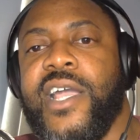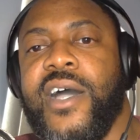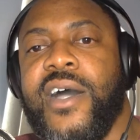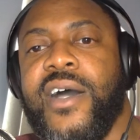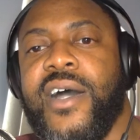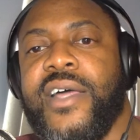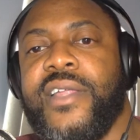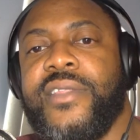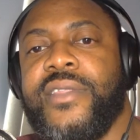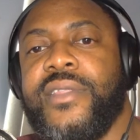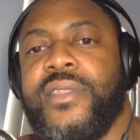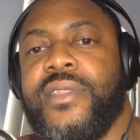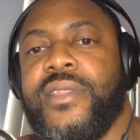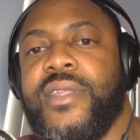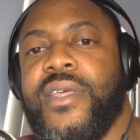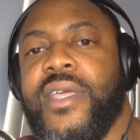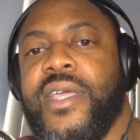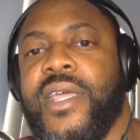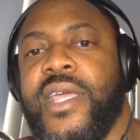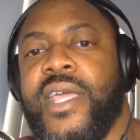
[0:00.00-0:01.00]
caught
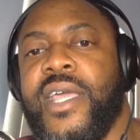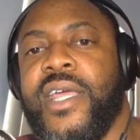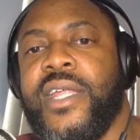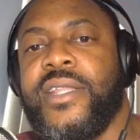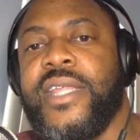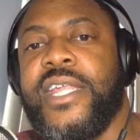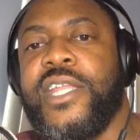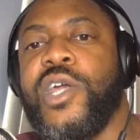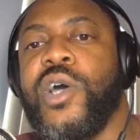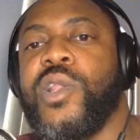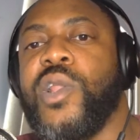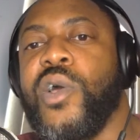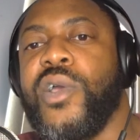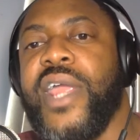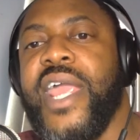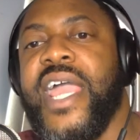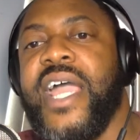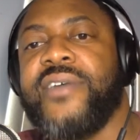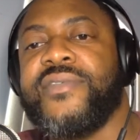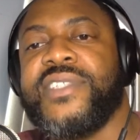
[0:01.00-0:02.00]
and they no
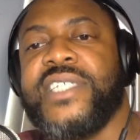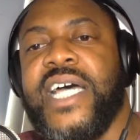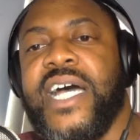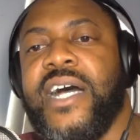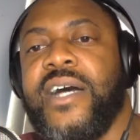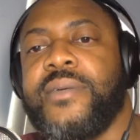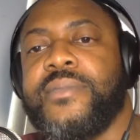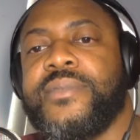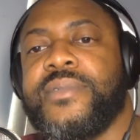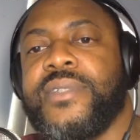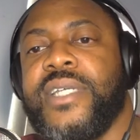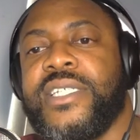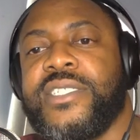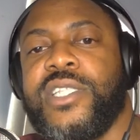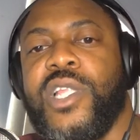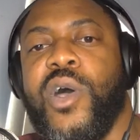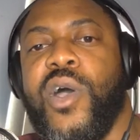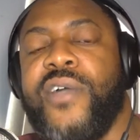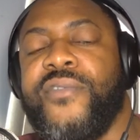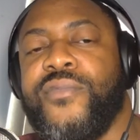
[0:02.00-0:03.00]
longer have jobs as
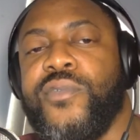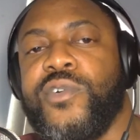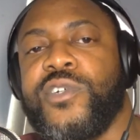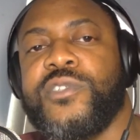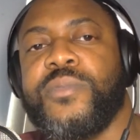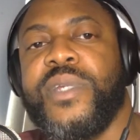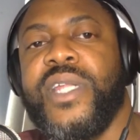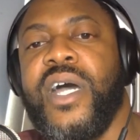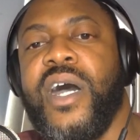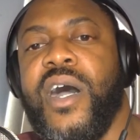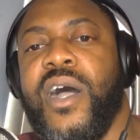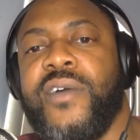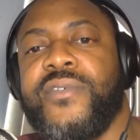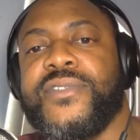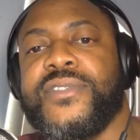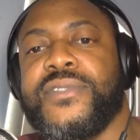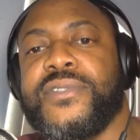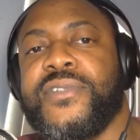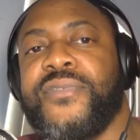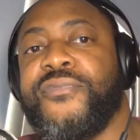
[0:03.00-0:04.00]
law enforcement
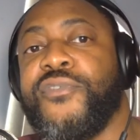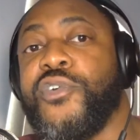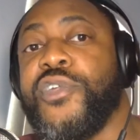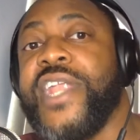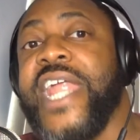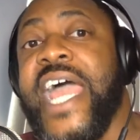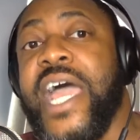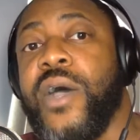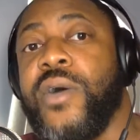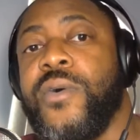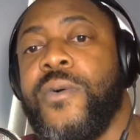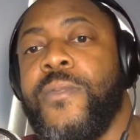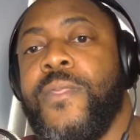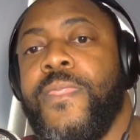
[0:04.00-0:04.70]
officers for now.